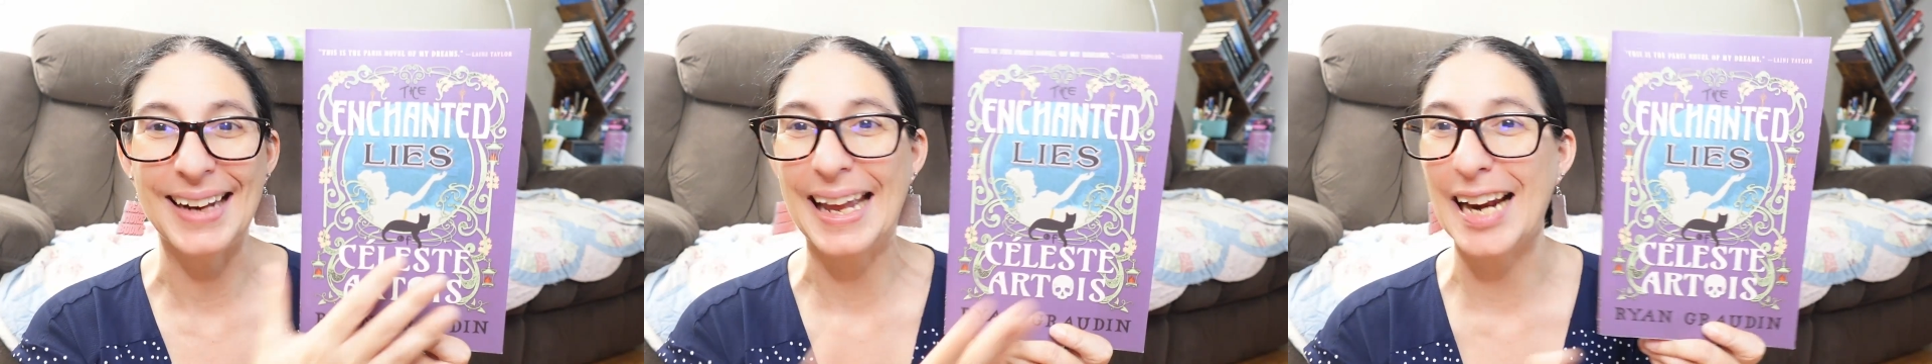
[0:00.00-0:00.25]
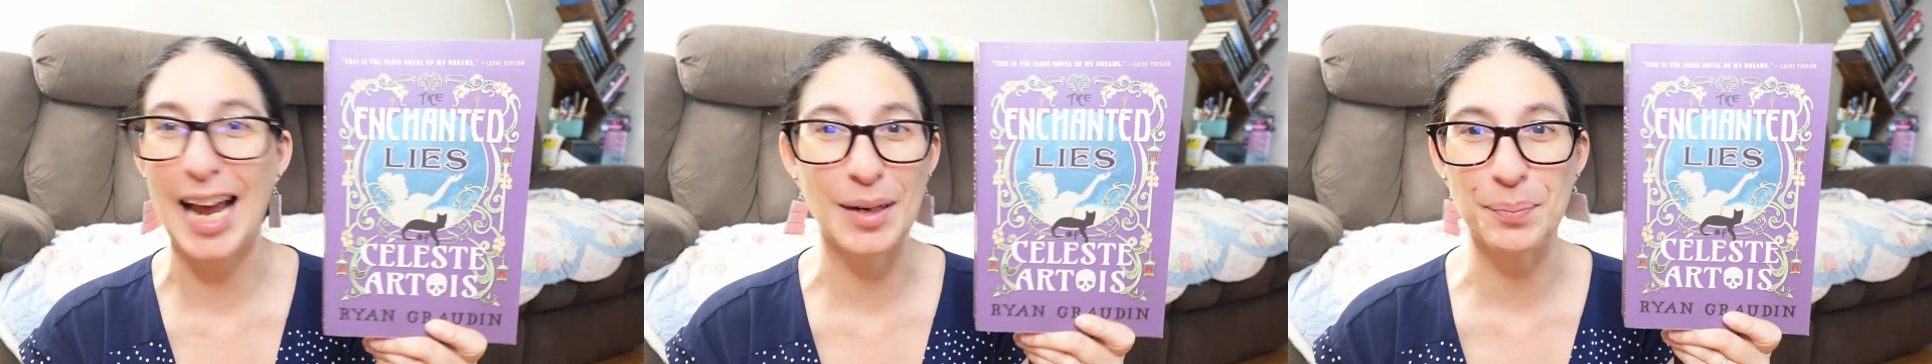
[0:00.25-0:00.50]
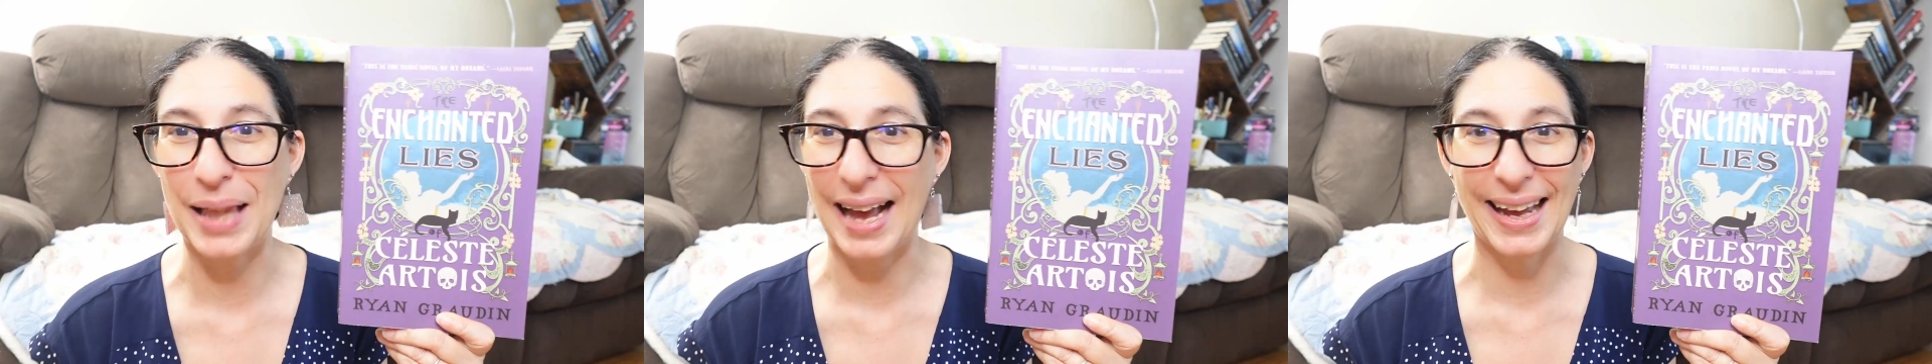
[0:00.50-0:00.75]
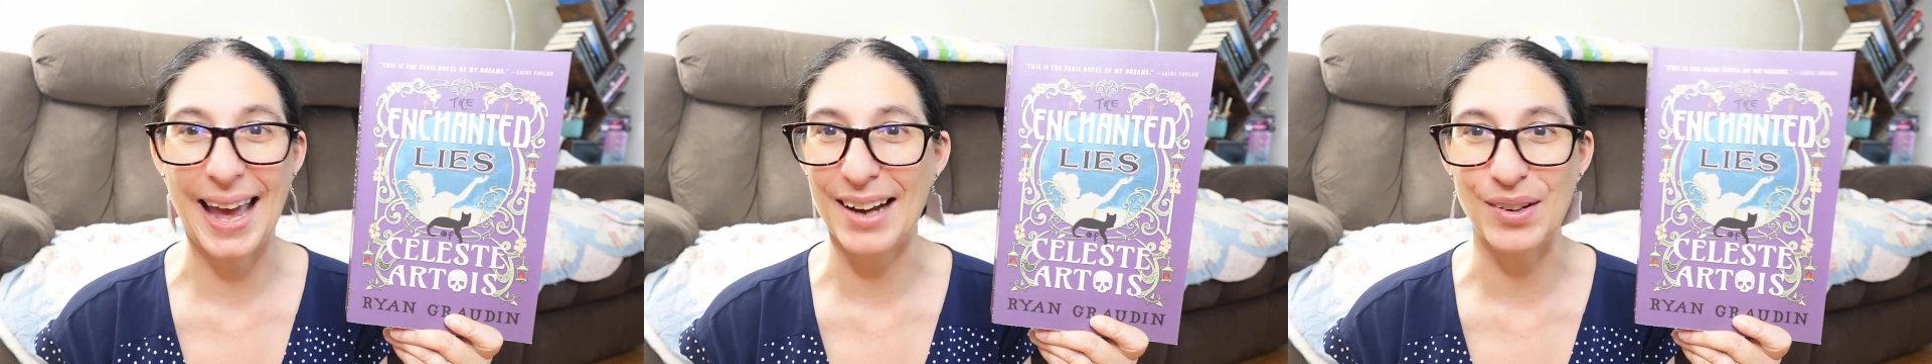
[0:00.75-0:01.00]
It had a
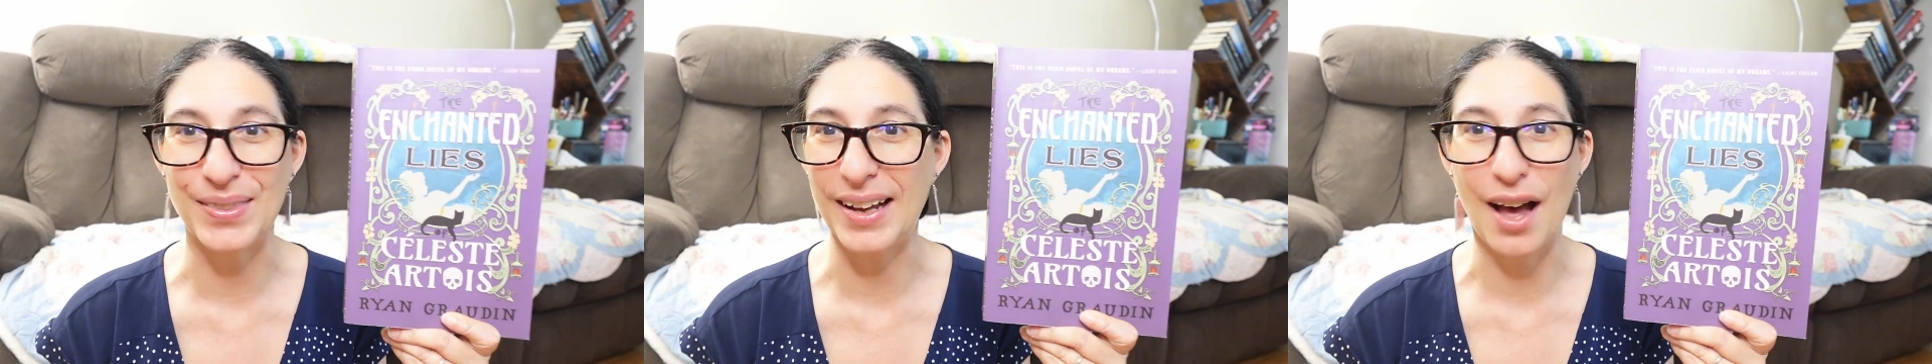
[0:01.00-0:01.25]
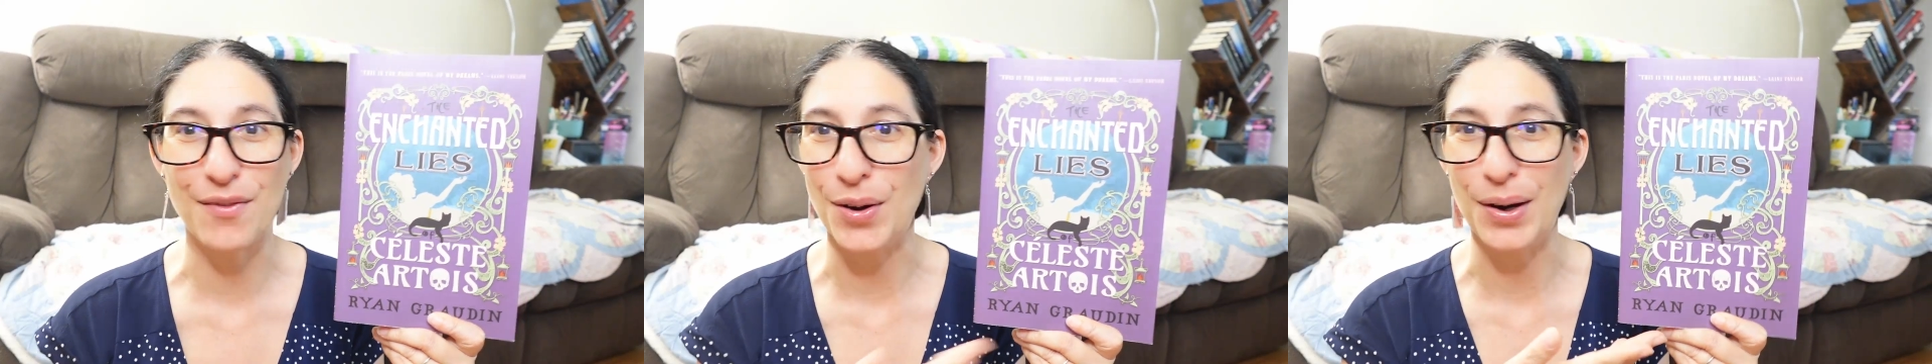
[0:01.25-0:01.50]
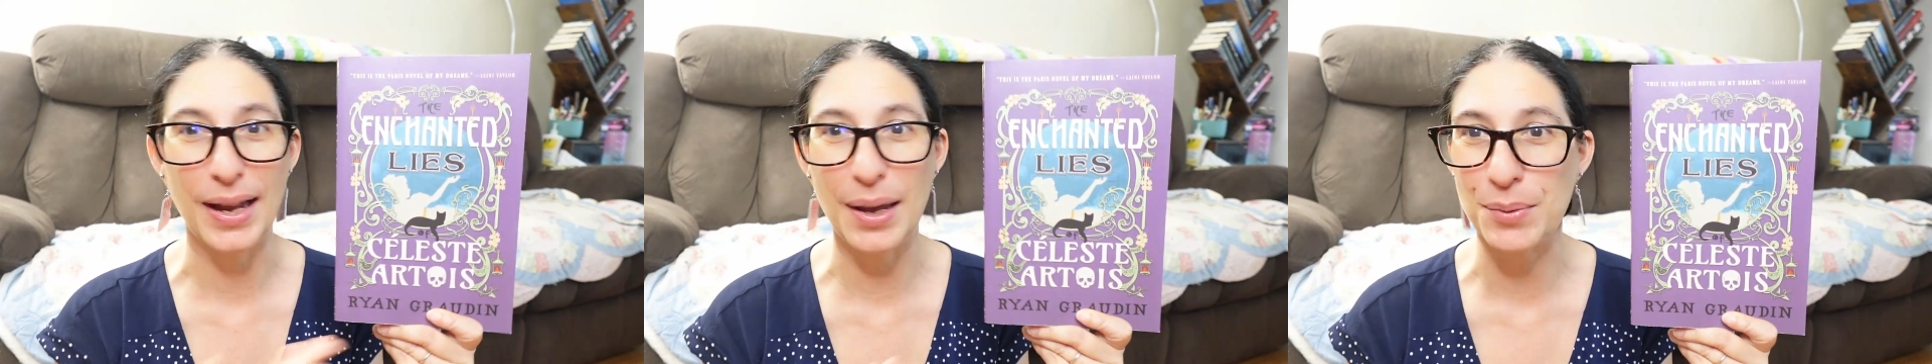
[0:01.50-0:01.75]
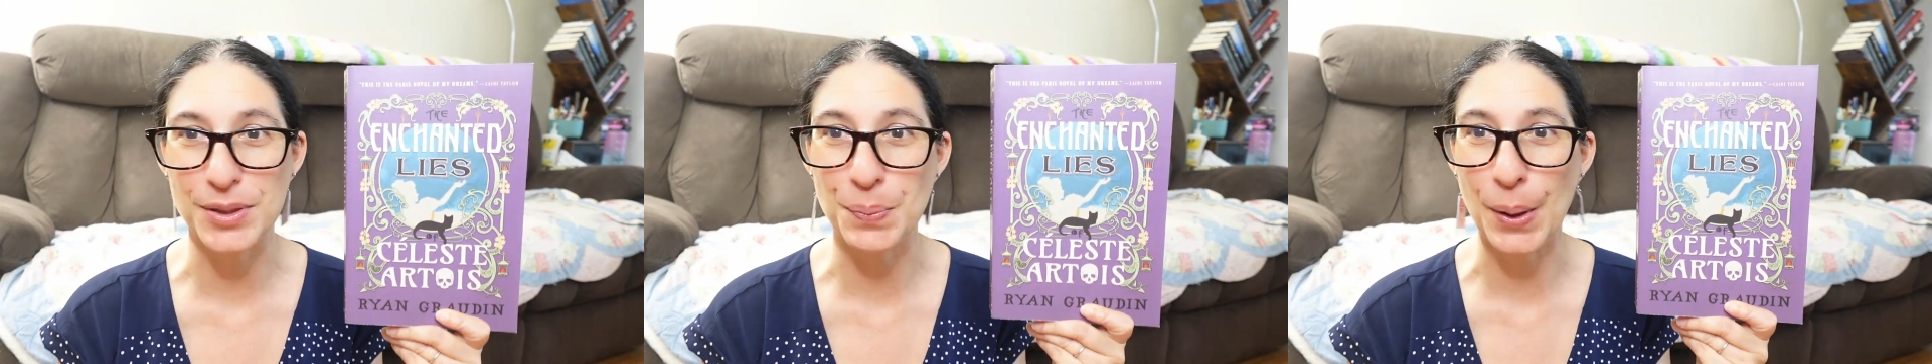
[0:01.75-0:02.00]
black cat on the cover.
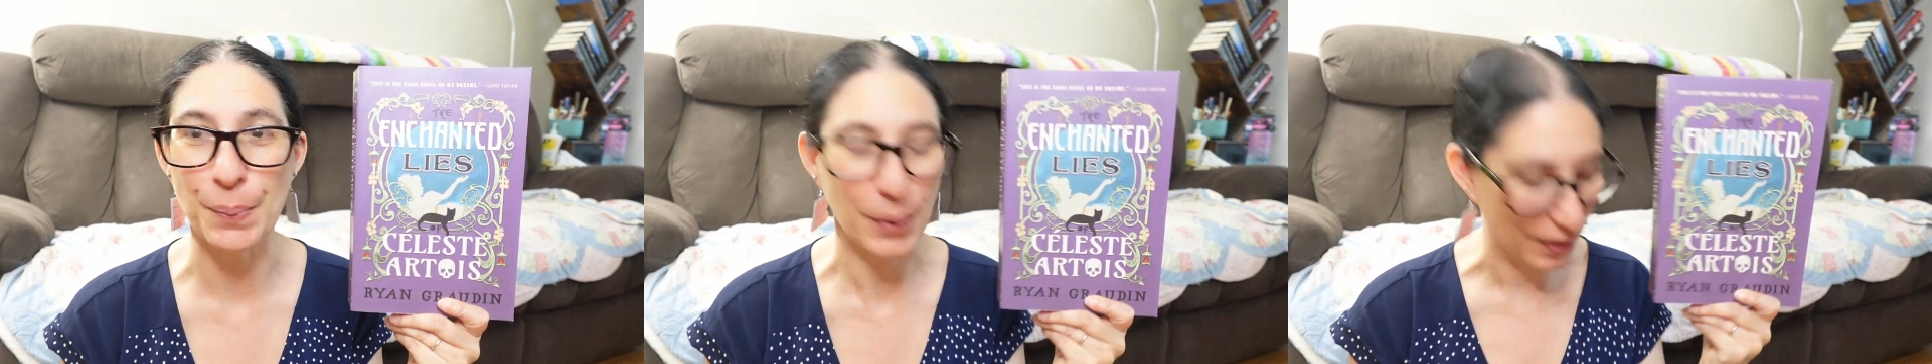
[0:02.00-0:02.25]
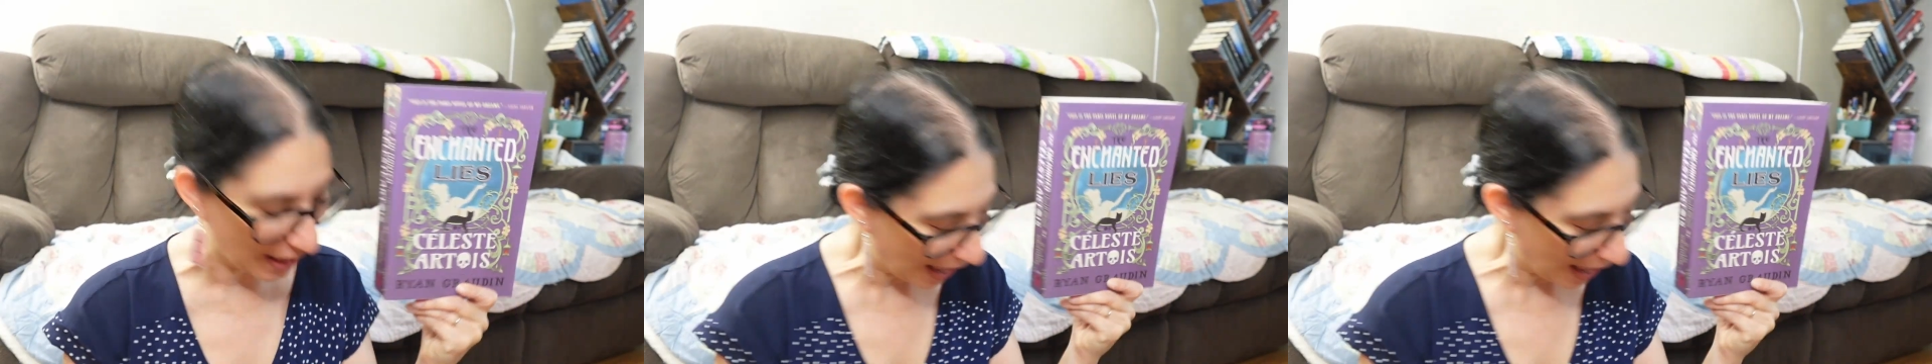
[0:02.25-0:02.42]
It was purple.